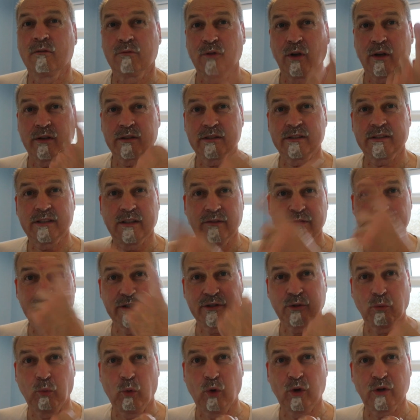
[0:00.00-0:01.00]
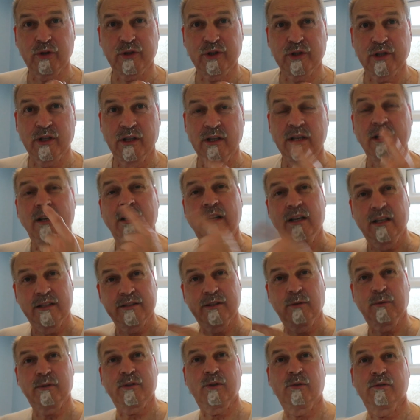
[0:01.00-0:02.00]
Right, I'm going to give this a wash
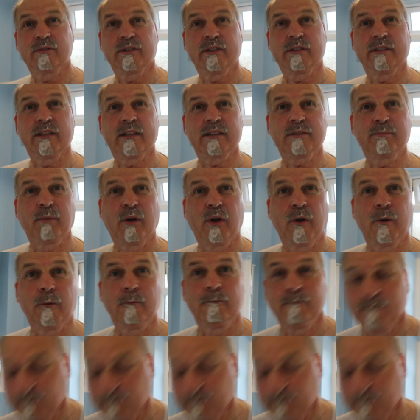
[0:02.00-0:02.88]
and then we're going to the next part.